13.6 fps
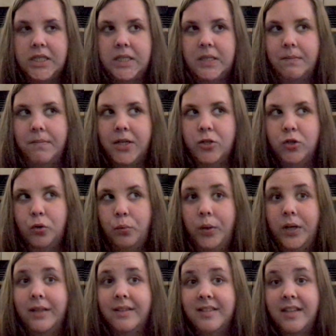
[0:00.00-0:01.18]
and some major
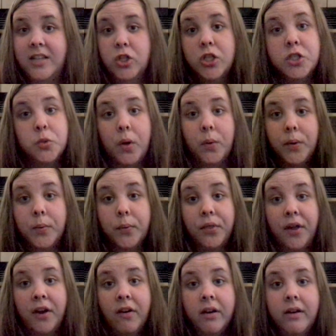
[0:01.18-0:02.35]
realizations while we were
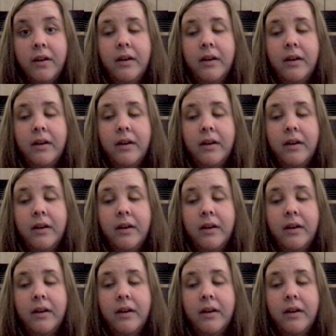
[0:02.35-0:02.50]
there.